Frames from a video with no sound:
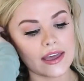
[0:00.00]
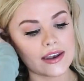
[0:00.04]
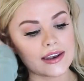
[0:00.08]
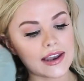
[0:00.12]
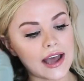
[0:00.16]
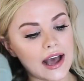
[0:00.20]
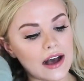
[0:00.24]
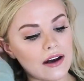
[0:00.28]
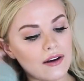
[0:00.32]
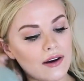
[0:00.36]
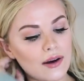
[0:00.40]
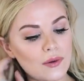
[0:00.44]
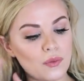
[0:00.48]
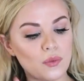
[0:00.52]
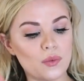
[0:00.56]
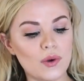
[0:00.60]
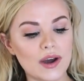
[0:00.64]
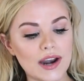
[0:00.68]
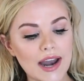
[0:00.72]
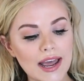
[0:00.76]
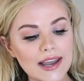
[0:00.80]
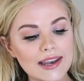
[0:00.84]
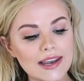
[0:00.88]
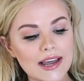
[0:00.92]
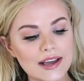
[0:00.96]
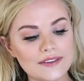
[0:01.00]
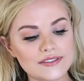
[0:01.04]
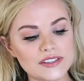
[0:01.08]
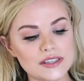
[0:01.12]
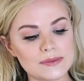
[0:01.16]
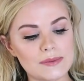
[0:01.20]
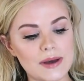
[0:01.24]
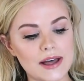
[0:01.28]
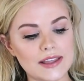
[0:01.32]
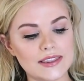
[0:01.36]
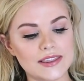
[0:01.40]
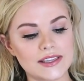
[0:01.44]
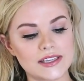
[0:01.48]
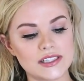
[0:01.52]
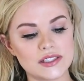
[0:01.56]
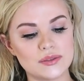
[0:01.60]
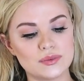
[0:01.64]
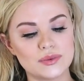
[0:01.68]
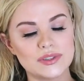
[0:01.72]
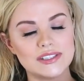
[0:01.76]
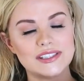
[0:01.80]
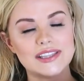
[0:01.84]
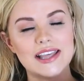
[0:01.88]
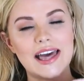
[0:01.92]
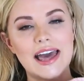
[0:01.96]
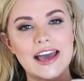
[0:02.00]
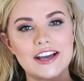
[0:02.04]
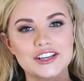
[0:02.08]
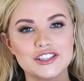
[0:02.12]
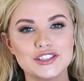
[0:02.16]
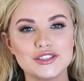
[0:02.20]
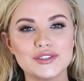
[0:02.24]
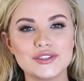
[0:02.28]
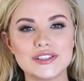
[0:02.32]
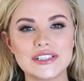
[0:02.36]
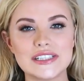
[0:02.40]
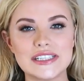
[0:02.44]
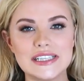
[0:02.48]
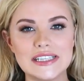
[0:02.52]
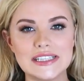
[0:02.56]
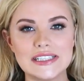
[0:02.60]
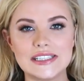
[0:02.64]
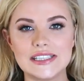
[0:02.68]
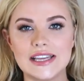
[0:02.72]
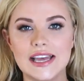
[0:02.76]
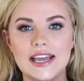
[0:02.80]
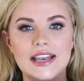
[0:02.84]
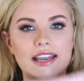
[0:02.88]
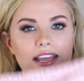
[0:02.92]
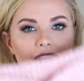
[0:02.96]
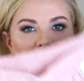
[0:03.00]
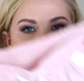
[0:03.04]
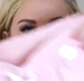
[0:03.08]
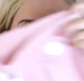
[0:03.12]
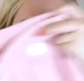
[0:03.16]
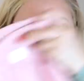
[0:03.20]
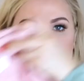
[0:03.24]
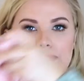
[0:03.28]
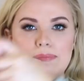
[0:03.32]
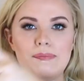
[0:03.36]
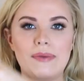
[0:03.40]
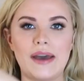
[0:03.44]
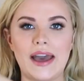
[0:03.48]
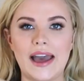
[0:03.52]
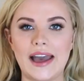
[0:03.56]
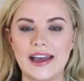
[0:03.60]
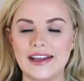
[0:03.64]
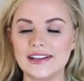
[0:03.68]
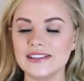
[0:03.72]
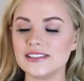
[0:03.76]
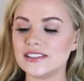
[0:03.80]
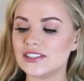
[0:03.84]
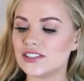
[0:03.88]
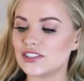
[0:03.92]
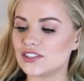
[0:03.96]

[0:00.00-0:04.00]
Now, what I loved about this was the actual detailing on the pant.